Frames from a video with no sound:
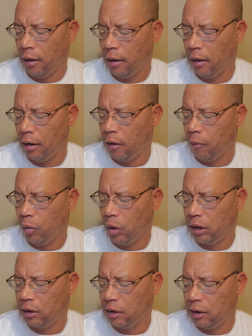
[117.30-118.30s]
uh,
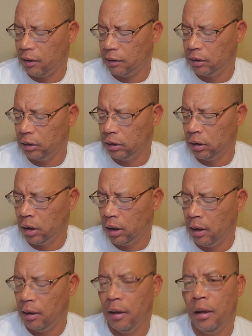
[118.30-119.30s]
Wisconsin.
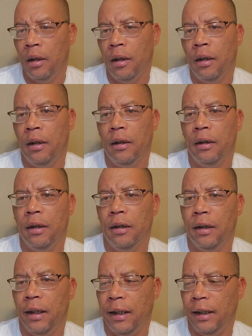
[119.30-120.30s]
Uh, they're
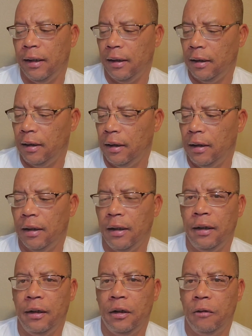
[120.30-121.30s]
8
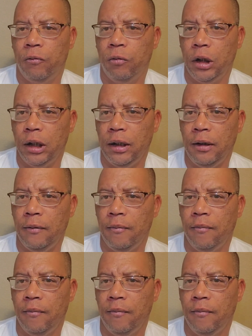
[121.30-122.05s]
and three,